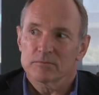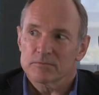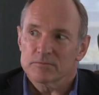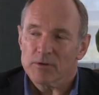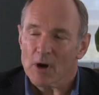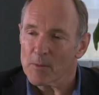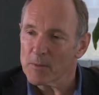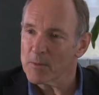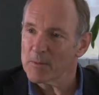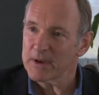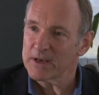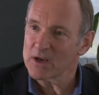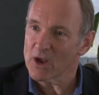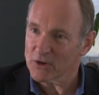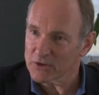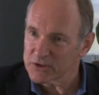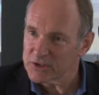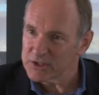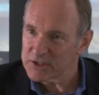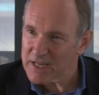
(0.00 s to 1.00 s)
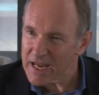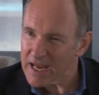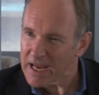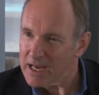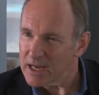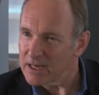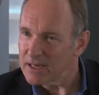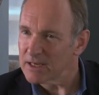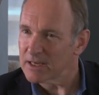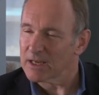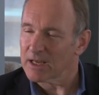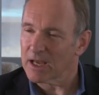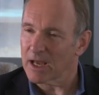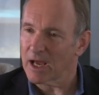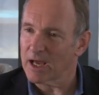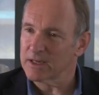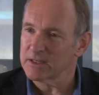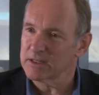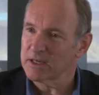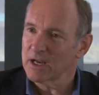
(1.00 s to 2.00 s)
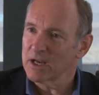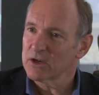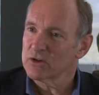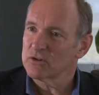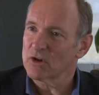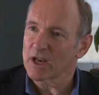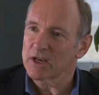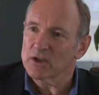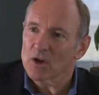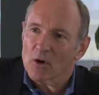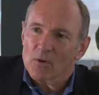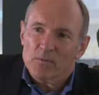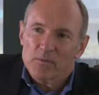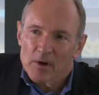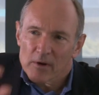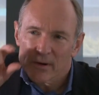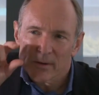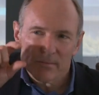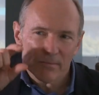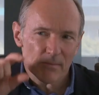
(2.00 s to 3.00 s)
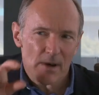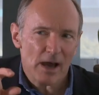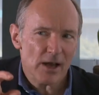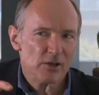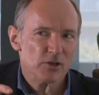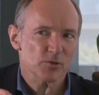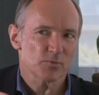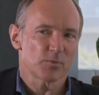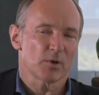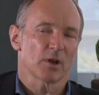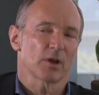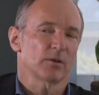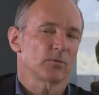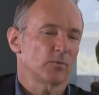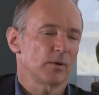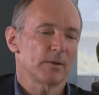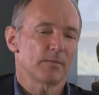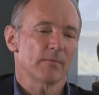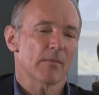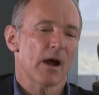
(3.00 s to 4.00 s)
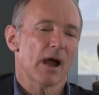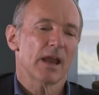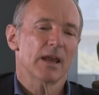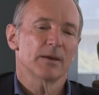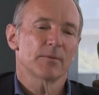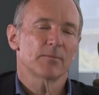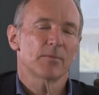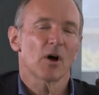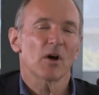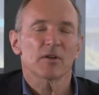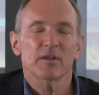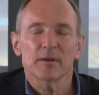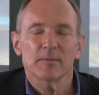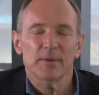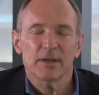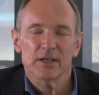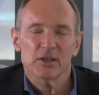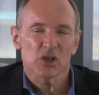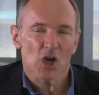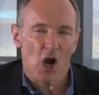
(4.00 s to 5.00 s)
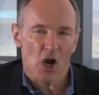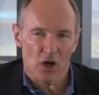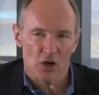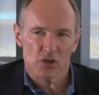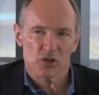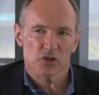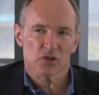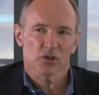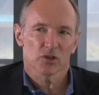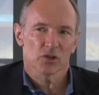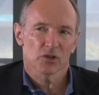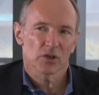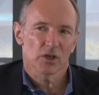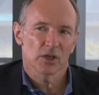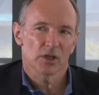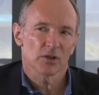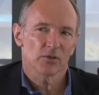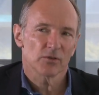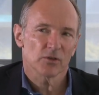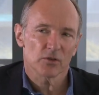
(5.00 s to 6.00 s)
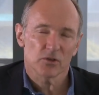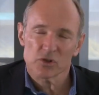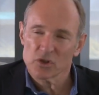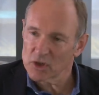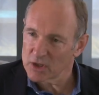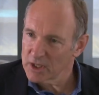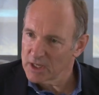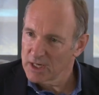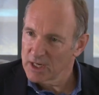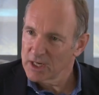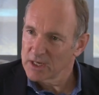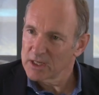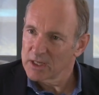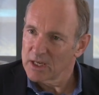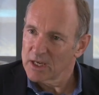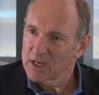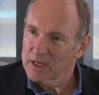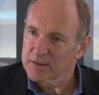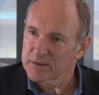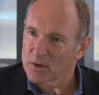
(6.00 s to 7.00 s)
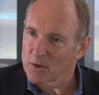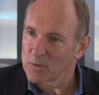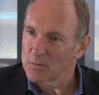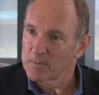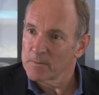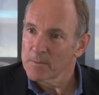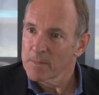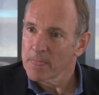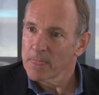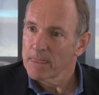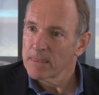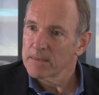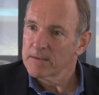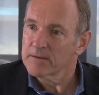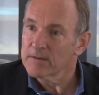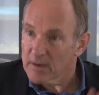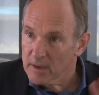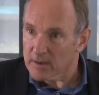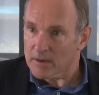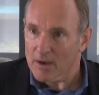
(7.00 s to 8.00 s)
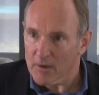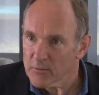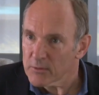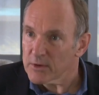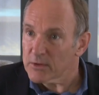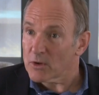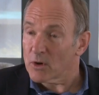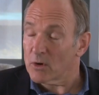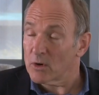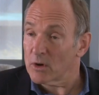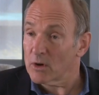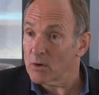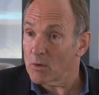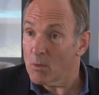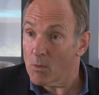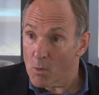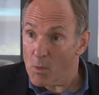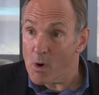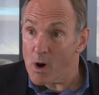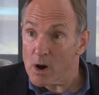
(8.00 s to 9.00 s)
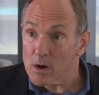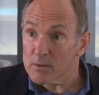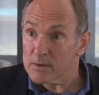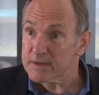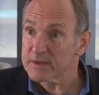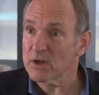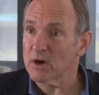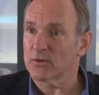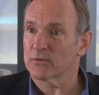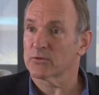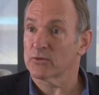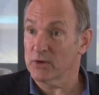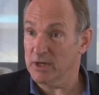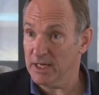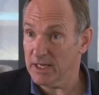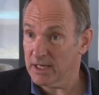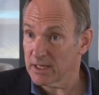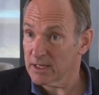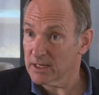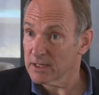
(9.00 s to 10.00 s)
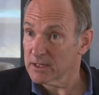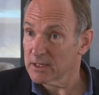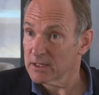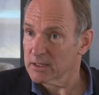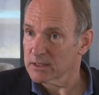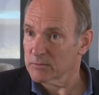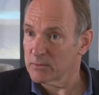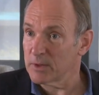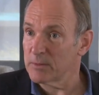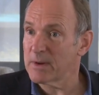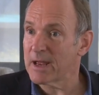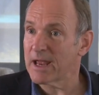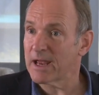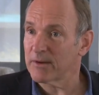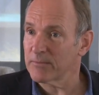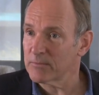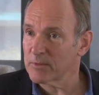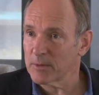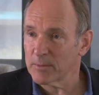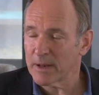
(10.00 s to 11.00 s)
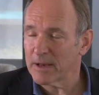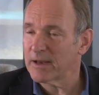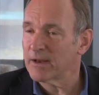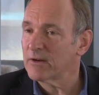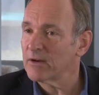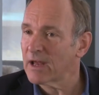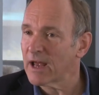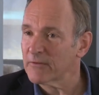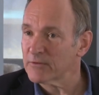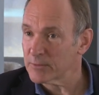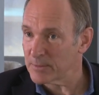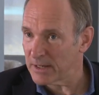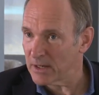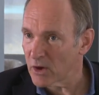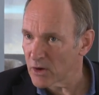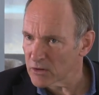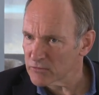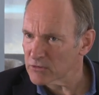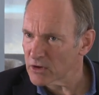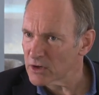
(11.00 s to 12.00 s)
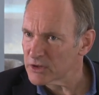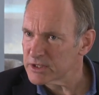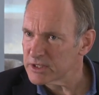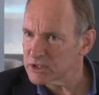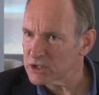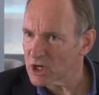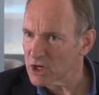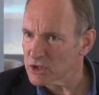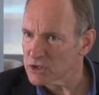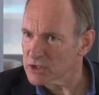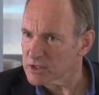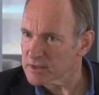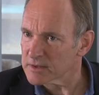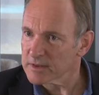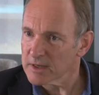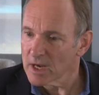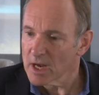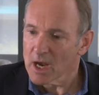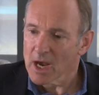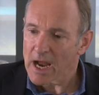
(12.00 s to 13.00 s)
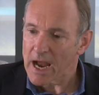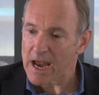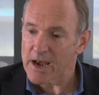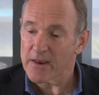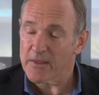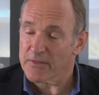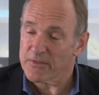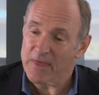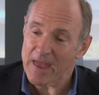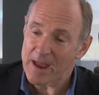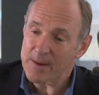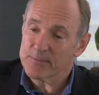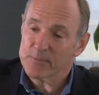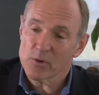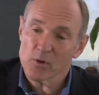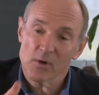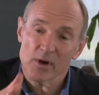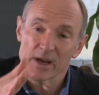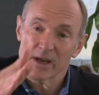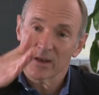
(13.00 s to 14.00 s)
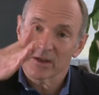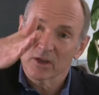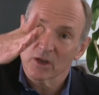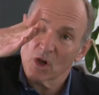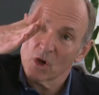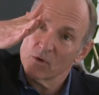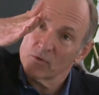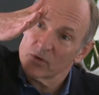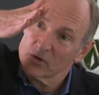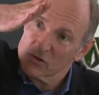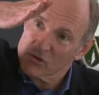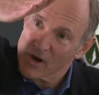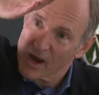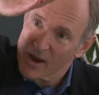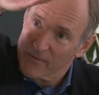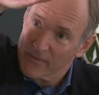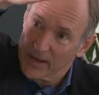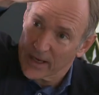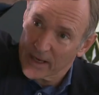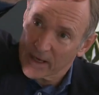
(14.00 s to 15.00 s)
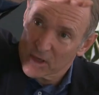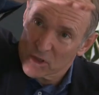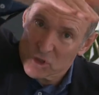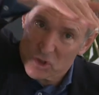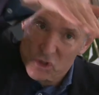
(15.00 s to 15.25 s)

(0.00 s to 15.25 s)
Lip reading: probably not today, and not very much, but we might possibly charge in the future. So everybody thought, oh, it's not free. We'll have to pay royalty charges. And at that point, the Gopher traffic